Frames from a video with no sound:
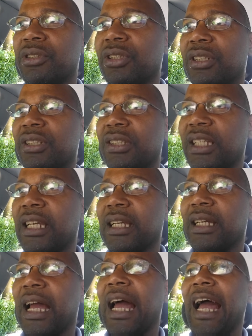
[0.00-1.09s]
Jesus is
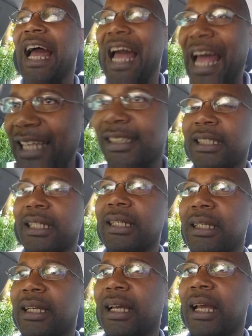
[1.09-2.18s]
saying, ask
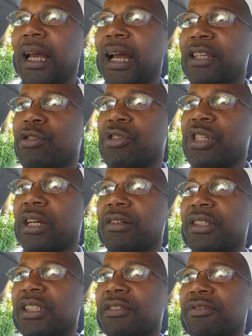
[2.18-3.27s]
and you shall
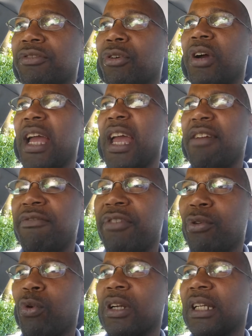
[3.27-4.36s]
receive, for
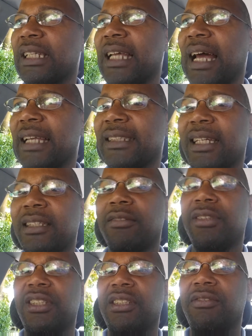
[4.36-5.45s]
everyone that asketh,
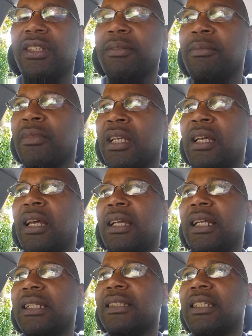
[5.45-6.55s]
receive it.
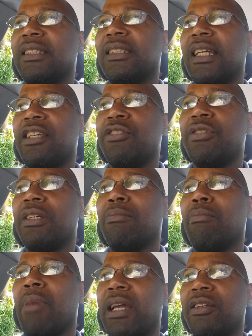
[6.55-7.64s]
That is, he's telling you the
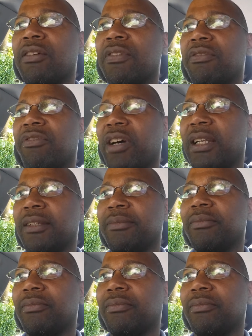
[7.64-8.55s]
mind of the Father.